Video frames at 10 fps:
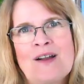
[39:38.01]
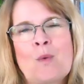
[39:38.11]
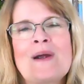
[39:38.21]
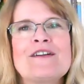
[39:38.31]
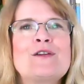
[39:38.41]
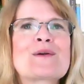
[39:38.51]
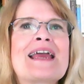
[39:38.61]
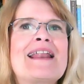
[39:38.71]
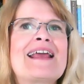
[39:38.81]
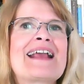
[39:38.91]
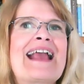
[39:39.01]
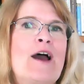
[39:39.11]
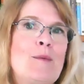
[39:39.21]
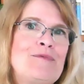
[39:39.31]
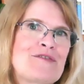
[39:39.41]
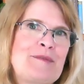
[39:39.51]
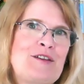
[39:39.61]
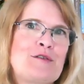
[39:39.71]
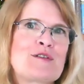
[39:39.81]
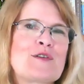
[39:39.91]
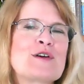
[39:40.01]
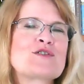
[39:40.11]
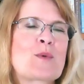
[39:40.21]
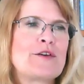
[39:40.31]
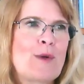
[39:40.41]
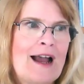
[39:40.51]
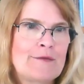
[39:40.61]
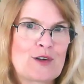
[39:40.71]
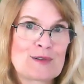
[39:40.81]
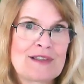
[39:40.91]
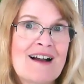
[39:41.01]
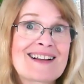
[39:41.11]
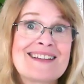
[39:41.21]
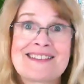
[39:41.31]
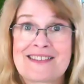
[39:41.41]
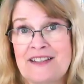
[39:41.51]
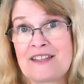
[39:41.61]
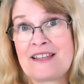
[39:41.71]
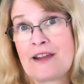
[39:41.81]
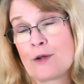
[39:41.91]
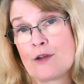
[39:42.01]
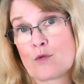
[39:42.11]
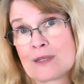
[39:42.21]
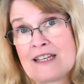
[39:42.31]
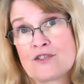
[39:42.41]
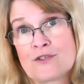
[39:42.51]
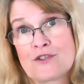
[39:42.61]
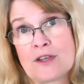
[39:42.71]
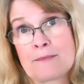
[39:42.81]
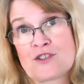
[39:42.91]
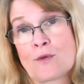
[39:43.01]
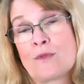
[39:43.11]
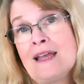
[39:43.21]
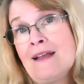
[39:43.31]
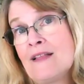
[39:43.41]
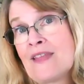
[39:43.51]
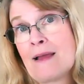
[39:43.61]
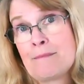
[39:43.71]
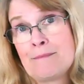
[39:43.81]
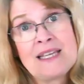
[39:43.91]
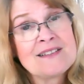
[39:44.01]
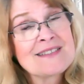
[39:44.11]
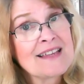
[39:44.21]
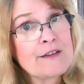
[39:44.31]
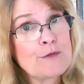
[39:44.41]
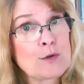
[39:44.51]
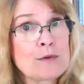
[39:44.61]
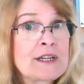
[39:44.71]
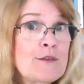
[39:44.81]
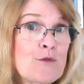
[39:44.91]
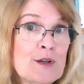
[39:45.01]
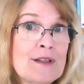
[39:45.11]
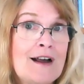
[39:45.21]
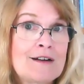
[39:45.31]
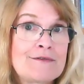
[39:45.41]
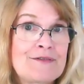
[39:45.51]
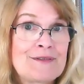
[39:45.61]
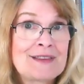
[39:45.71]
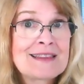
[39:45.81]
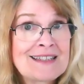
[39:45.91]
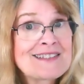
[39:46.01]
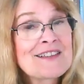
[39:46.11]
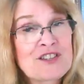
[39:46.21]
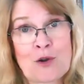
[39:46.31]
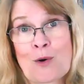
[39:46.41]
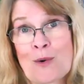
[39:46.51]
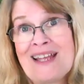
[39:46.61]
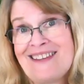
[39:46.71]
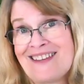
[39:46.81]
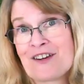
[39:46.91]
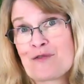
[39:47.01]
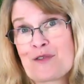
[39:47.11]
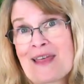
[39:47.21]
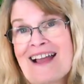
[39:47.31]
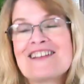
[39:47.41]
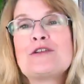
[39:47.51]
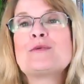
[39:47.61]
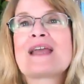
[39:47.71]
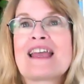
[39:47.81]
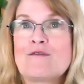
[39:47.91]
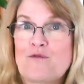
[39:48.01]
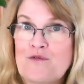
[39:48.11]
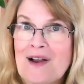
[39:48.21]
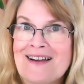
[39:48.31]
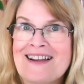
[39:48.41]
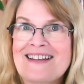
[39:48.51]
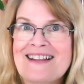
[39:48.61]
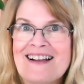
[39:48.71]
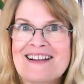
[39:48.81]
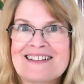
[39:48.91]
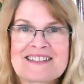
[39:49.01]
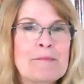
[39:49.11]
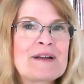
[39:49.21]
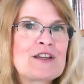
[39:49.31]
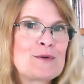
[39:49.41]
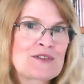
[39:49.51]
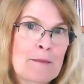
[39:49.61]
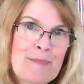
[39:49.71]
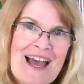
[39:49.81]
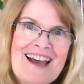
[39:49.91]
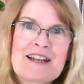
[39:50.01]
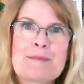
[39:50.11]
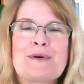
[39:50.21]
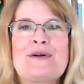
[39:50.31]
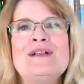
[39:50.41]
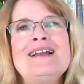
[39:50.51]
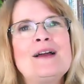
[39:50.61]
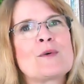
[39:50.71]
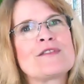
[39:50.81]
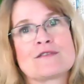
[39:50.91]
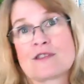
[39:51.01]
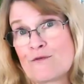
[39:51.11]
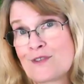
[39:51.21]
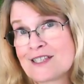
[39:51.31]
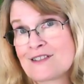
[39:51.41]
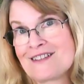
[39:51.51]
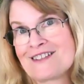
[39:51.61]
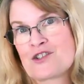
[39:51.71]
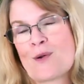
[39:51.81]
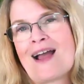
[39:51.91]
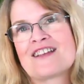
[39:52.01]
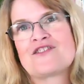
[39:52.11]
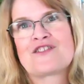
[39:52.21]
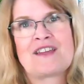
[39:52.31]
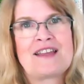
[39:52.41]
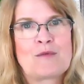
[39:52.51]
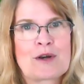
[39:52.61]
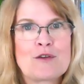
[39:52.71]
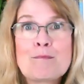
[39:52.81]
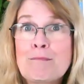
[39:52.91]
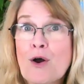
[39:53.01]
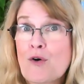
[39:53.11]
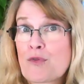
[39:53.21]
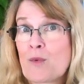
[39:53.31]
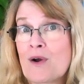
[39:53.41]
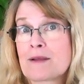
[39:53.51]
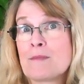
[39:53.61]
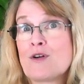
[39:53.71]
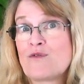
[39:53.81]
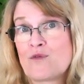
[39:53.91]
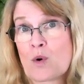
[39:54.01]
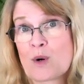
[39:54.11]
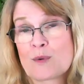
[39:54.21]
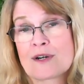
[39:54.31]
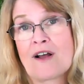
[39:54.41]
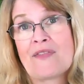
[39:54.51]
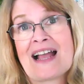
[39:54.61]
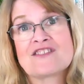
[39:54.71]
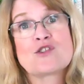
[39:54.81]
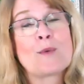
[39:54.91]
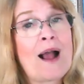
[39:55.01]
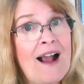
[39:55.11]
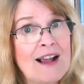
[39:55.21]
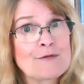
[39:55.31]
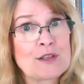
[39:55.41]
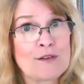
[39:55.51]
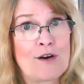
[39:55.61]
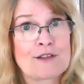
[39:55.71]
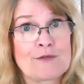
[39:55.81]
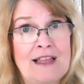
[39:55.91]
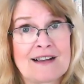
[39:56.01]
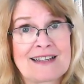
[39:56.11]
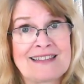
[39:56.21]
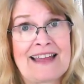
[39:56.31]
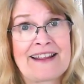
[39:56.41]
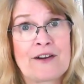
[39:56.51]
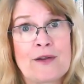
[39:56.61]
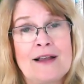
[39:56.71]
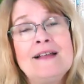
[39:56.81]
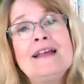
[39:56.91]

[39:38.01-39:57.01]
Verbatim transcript: Where you're getting help from the universe, where you have your luck, is in the area of relationships. So that means that if you're looking for love, this is a great year for that. You can find somebody who's compatible, where there's a physical attraction, where you both want to move forward on that. So you have a lot of luck in that area.